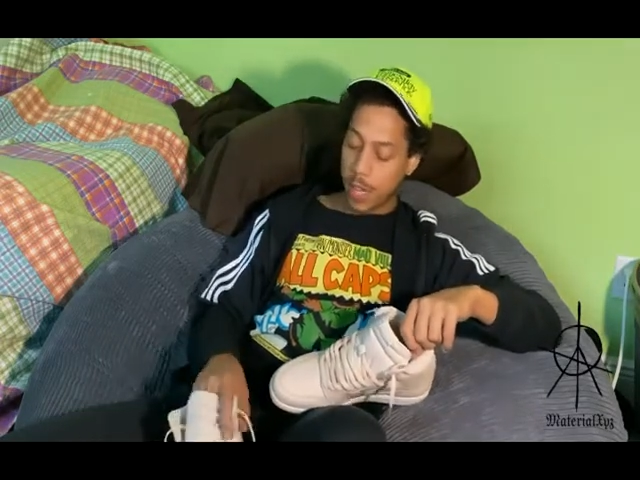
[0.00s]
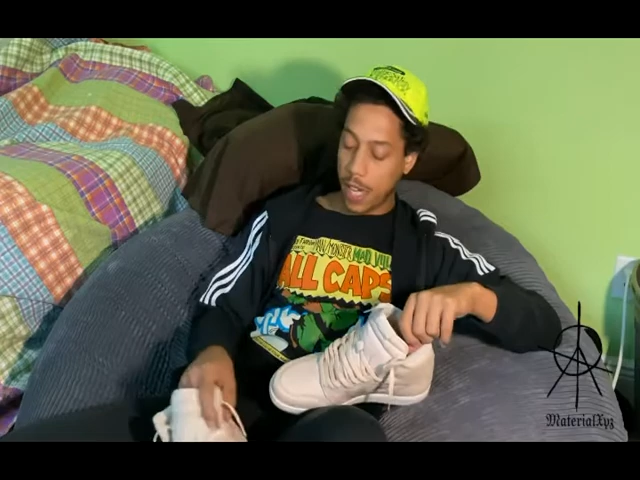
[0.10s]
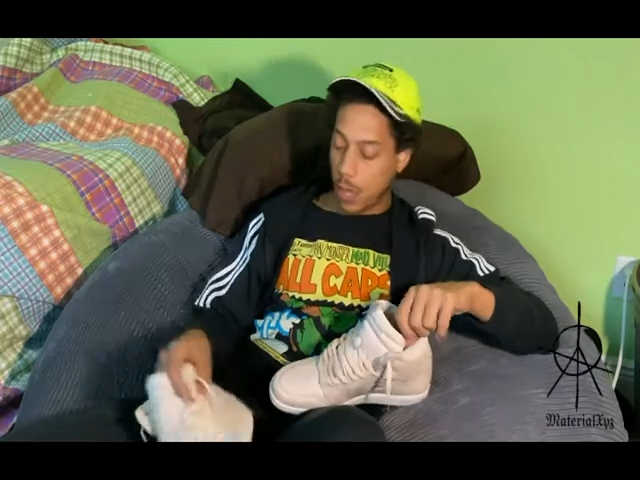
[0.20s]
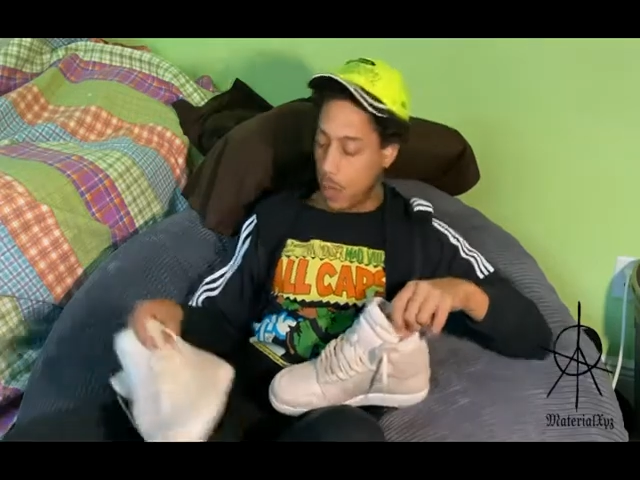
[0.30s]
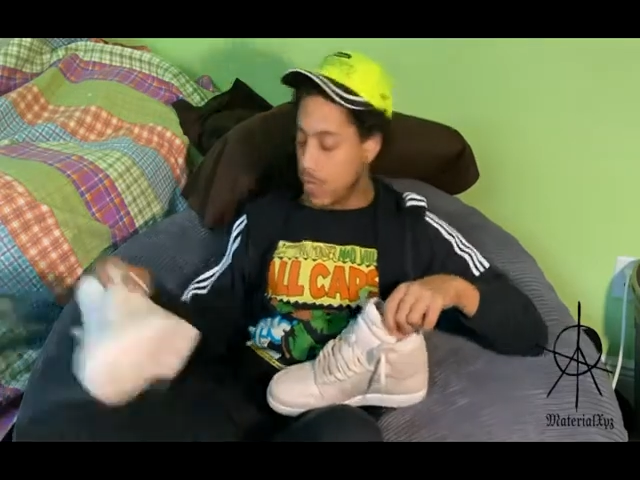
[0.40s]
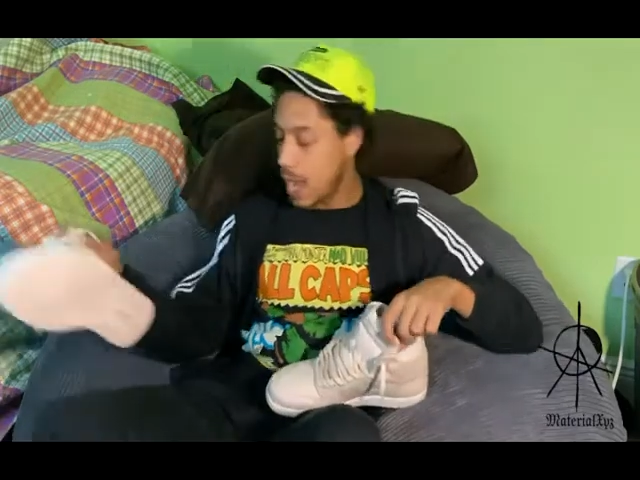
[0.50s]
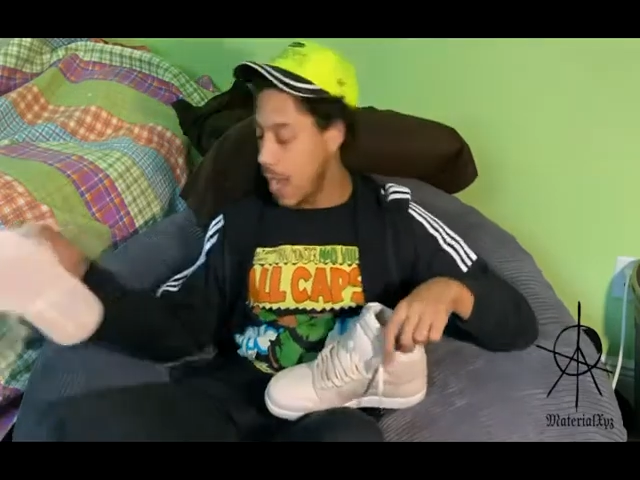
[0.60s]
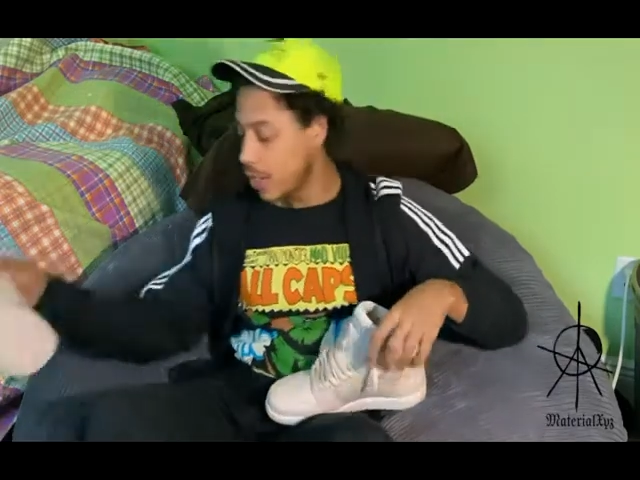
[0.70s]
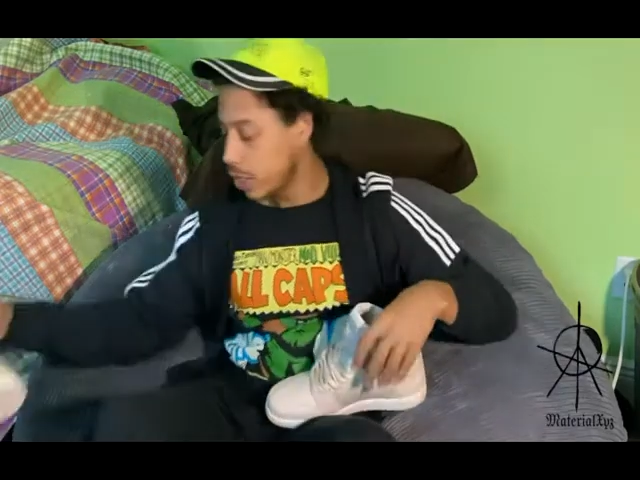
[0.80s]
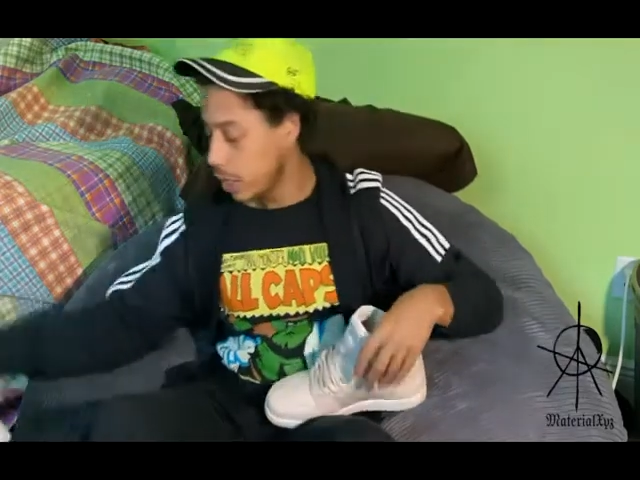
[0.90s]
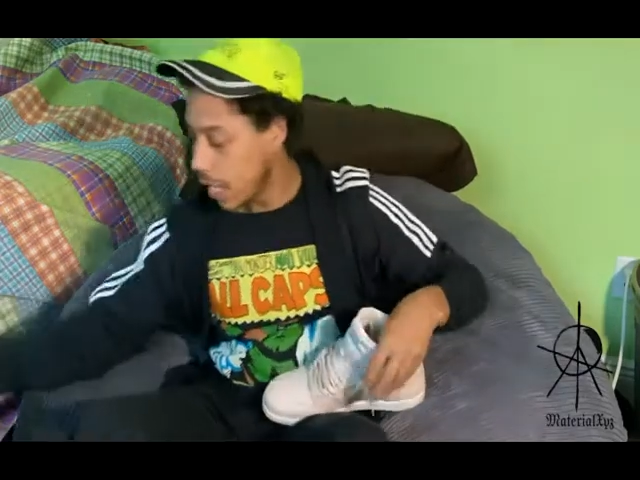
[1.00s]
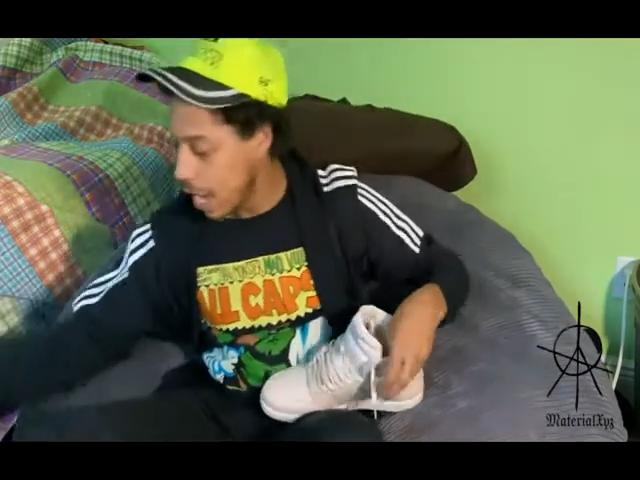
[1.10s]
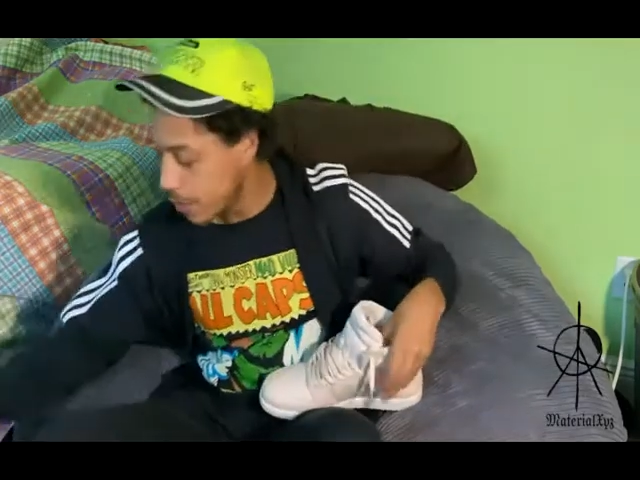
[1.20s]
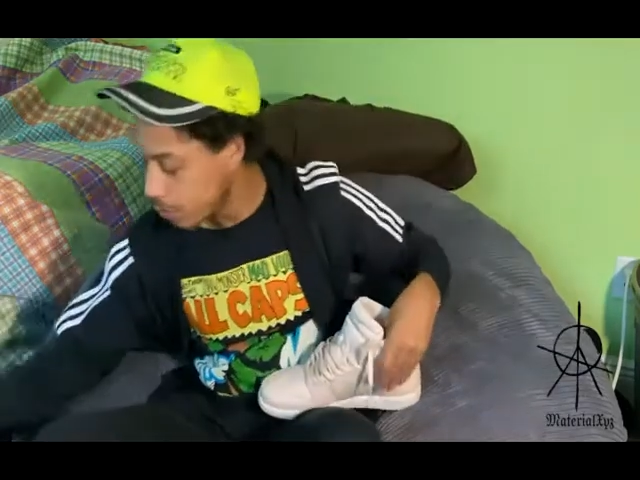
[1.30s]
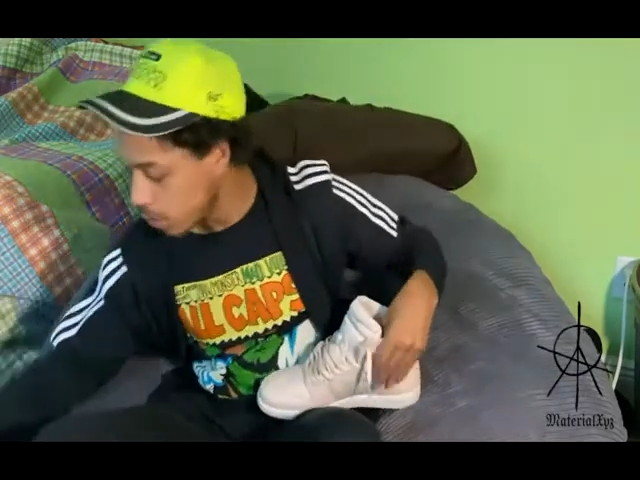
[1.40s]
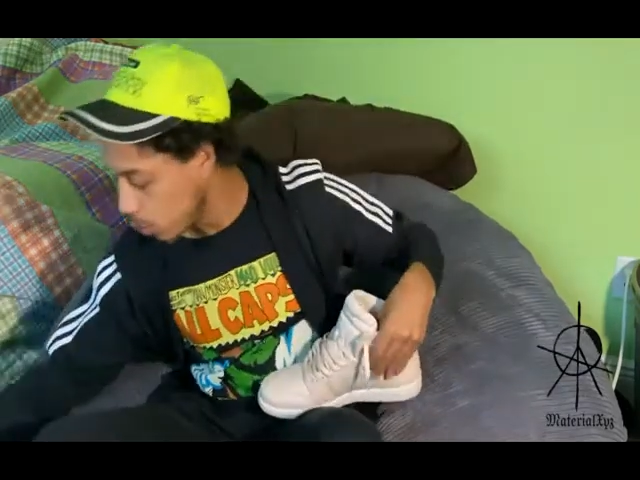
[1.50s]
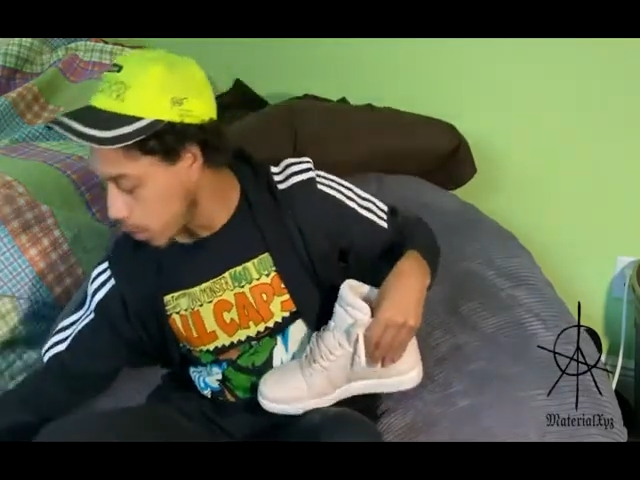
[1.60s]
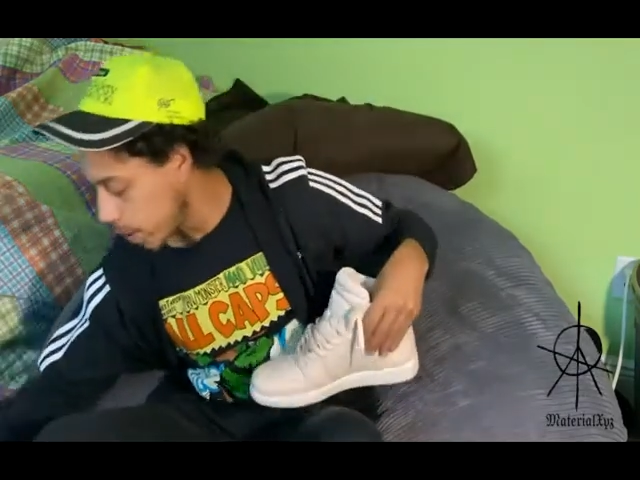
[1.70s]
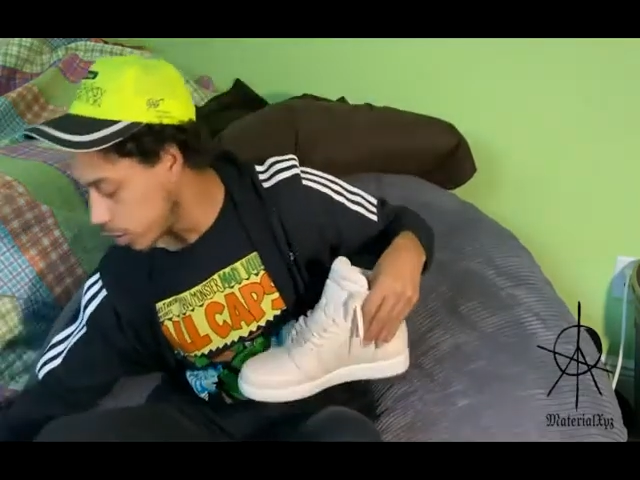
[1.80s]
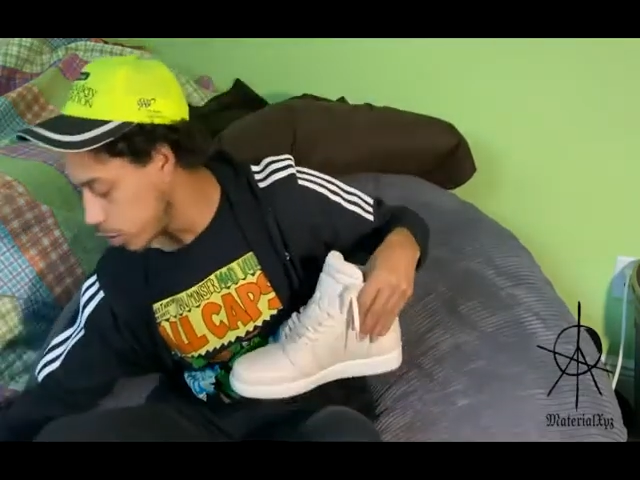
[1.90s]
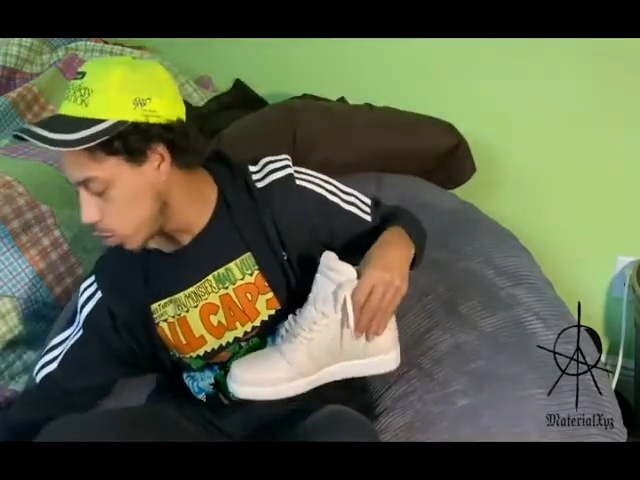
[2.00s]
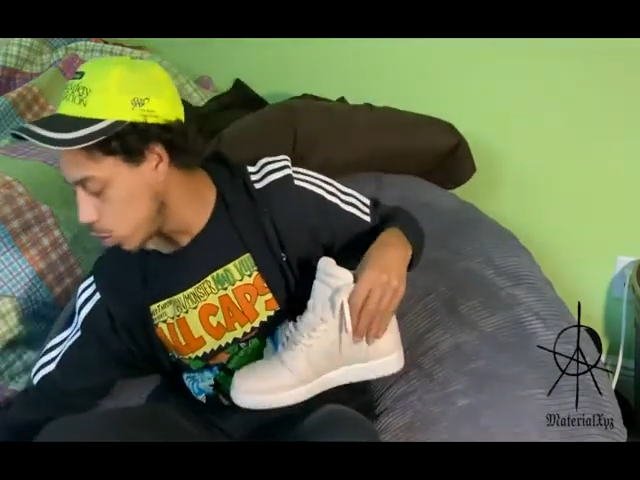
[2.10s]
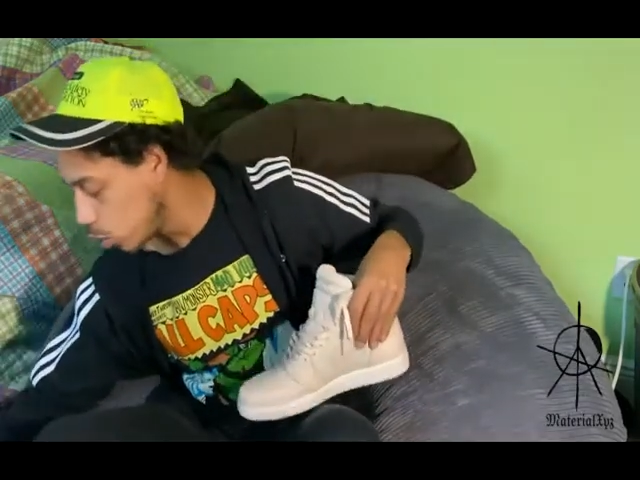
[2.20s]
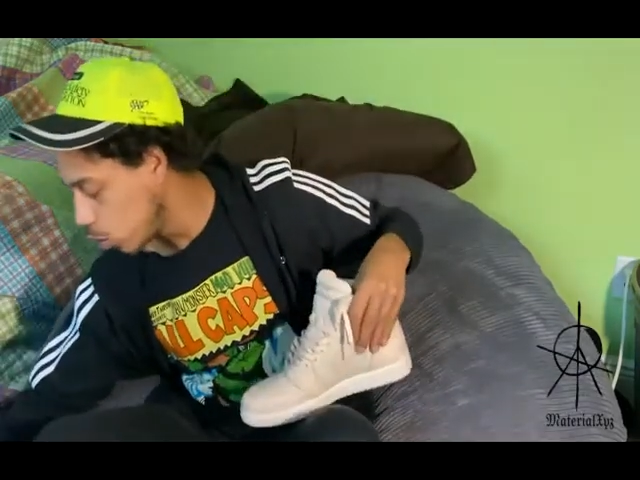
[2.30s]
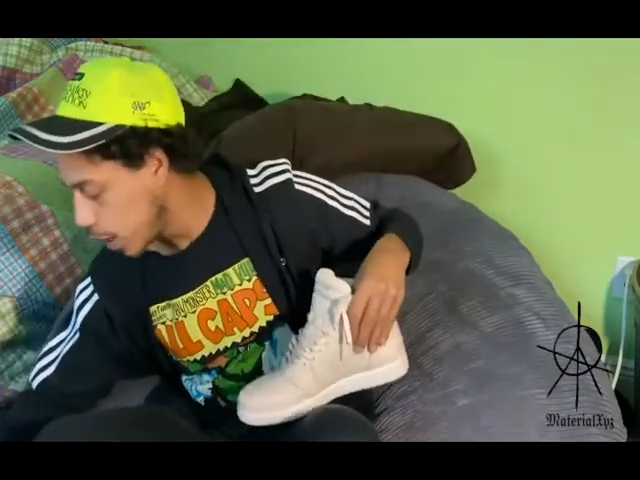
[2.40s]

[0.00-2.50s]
I can't wait to actually have somewhere to